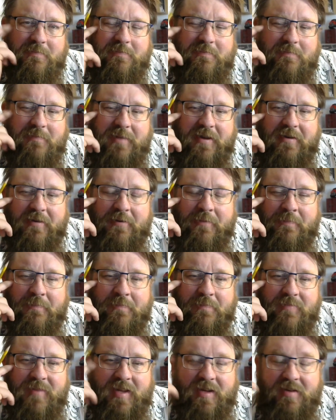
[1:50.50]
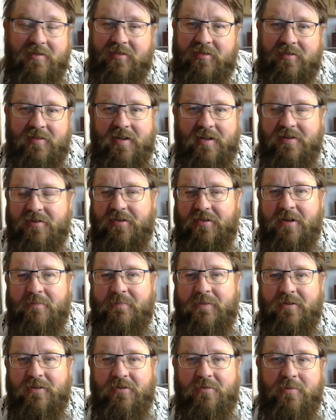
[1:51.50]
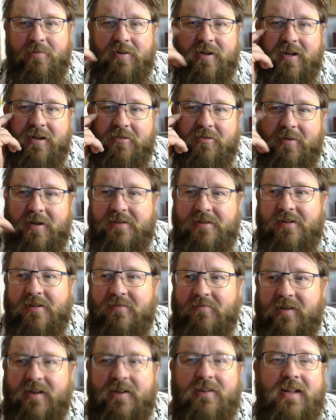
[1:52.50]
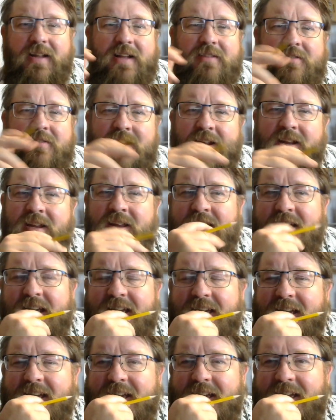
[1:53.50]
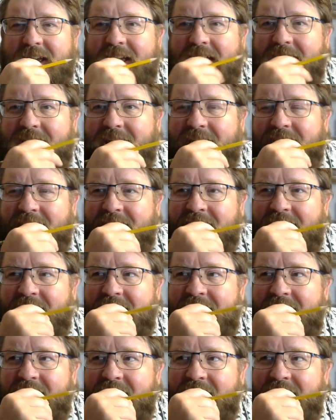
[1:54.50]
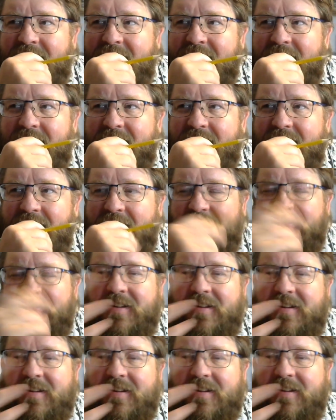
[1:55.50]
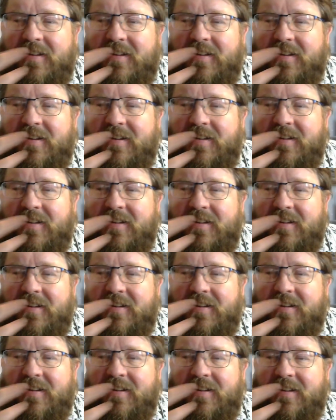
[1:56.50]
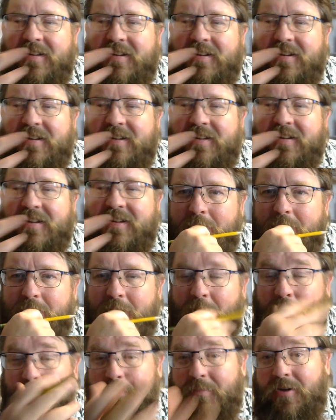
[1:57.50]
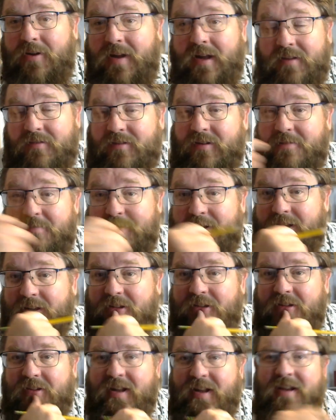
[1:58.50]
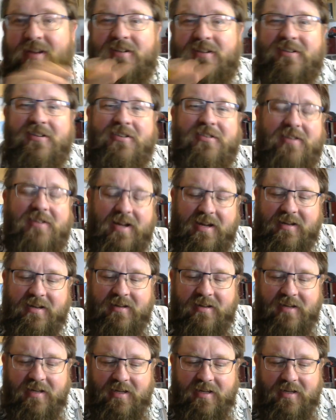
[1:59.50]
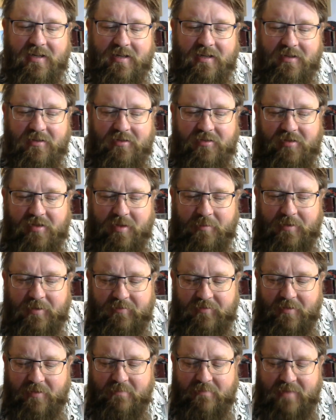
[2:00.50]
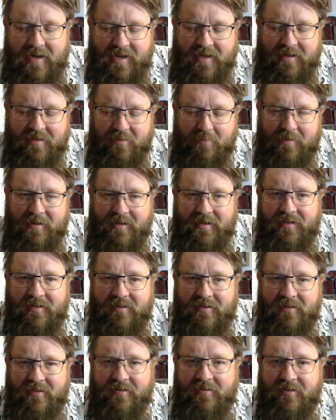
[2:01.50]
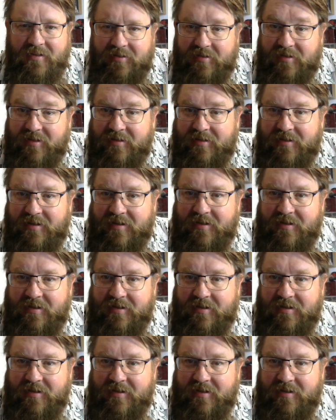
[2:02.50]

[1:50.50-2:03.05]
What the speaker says: I don't know. It just hit me this morning. I was watching a video last night, and I realized that I could put something together to help you guys, anybody else, kind of understand some of the math behind all of this in a